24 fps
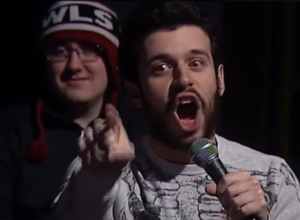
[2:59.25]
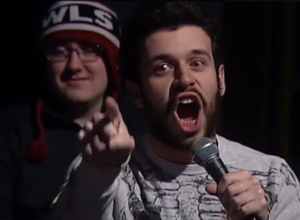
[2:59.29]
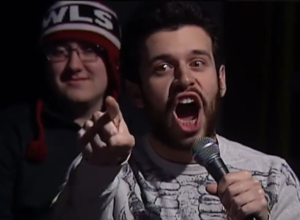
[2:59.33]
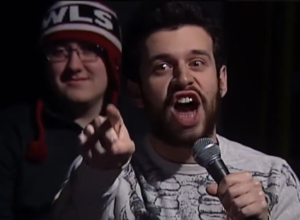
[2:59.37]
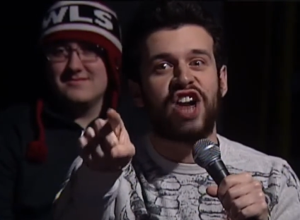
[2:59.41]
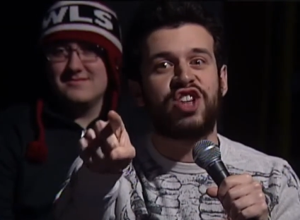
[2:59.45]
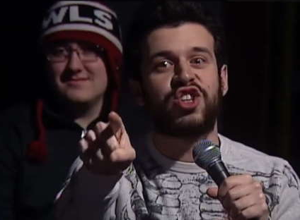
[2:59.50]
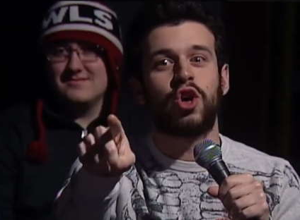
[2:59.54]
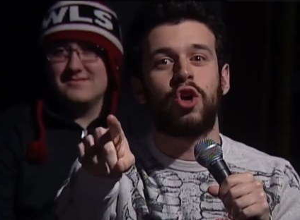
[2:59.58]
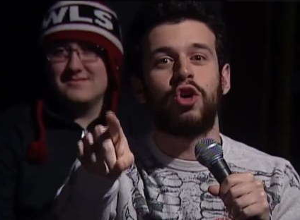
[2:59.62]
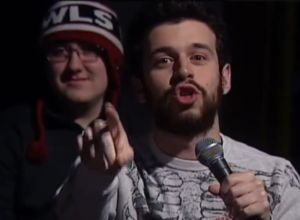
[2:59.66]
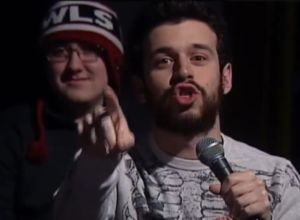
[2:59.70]
Speaker 1: I
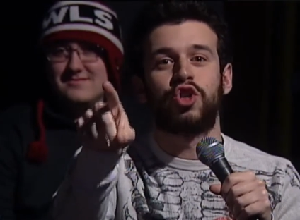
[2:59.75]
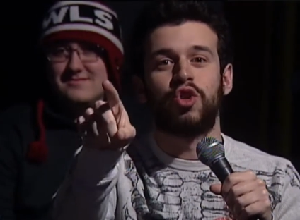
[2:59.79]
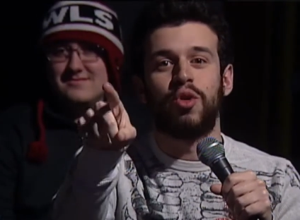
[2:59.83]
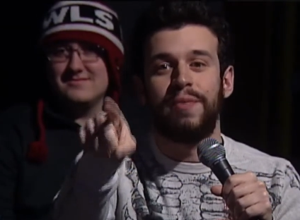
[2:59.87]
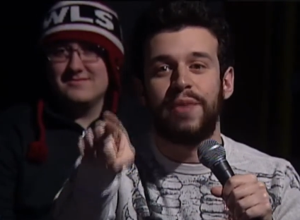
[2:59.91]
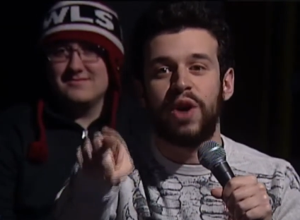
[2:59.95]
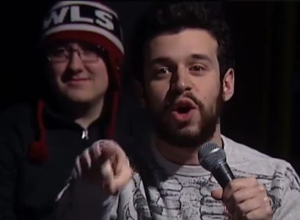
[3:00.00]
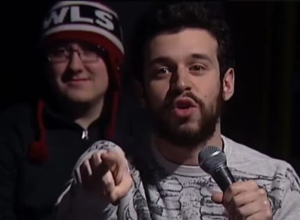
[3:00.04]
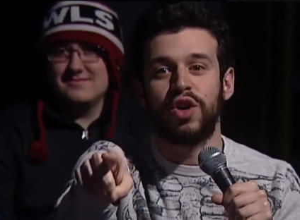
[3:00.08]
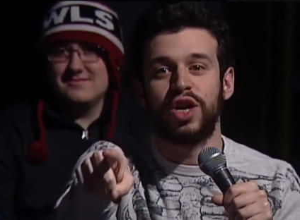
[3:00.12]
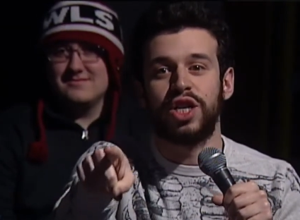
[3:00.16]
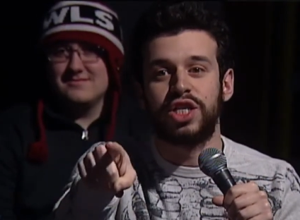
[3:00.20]
told you a
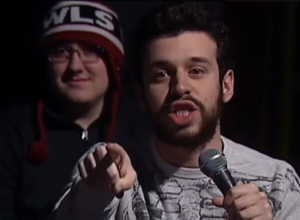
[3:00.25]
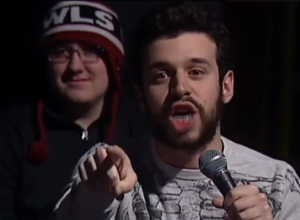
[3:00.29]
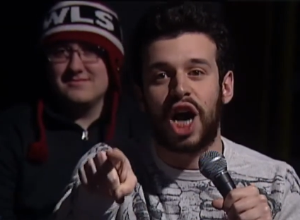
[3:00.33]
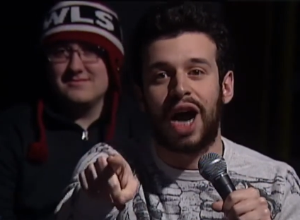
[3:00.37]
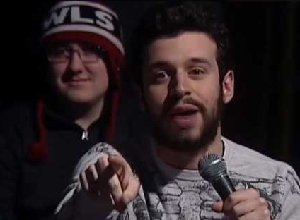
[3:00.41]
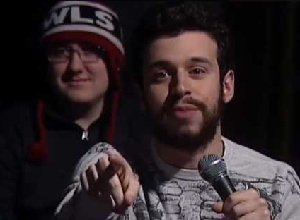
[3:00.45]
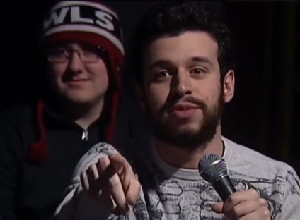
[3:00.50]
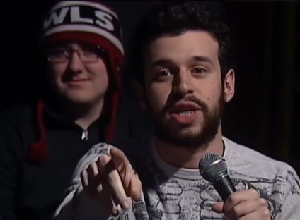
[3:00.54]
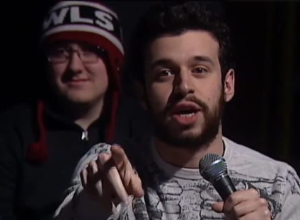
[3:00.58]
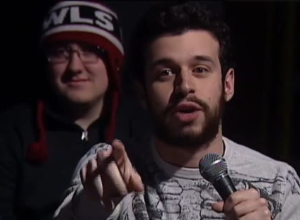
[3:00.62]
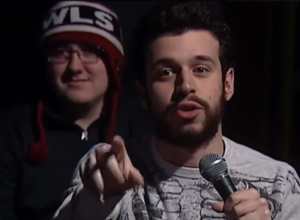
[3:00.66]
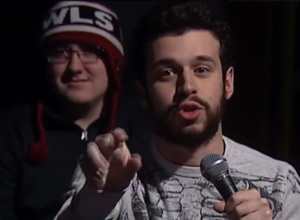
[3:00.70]
million
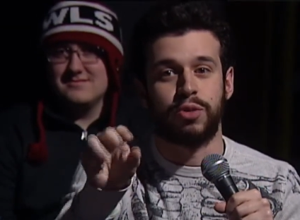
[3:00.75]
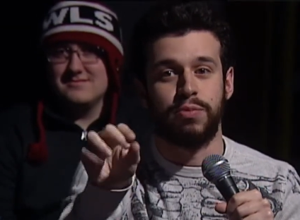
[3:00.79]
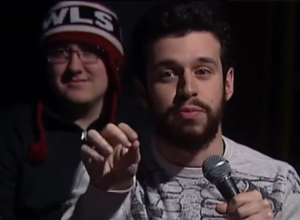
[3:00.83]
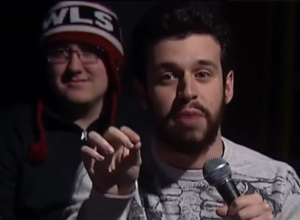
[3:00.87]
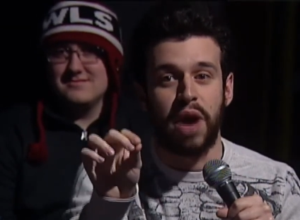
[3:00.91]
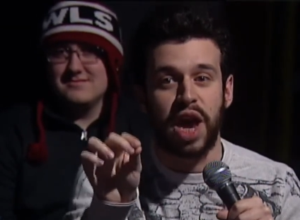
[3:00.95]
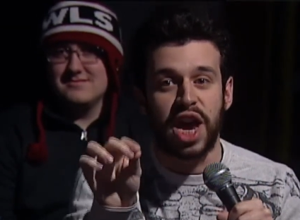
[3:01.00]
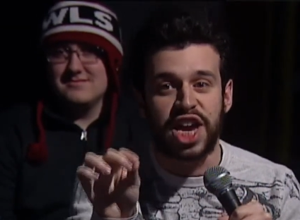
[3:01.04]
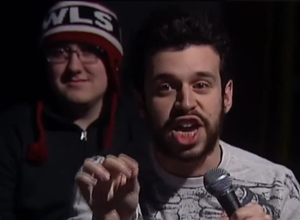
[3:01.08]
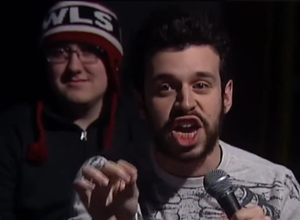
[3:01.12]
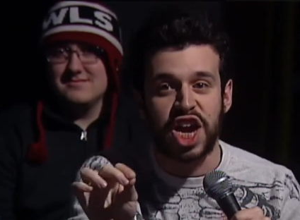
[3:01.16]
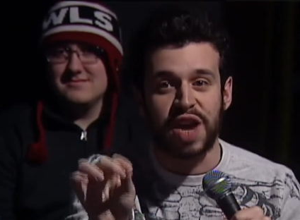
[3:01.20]
times I was
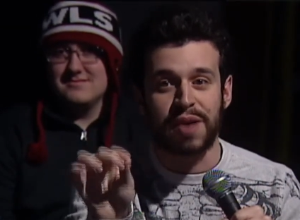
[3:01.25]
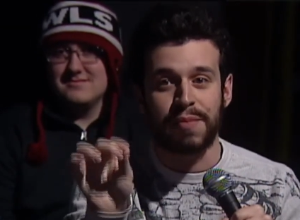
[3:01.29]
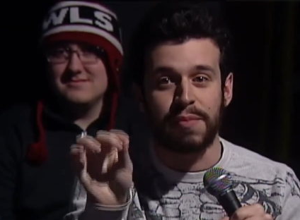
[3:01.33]
making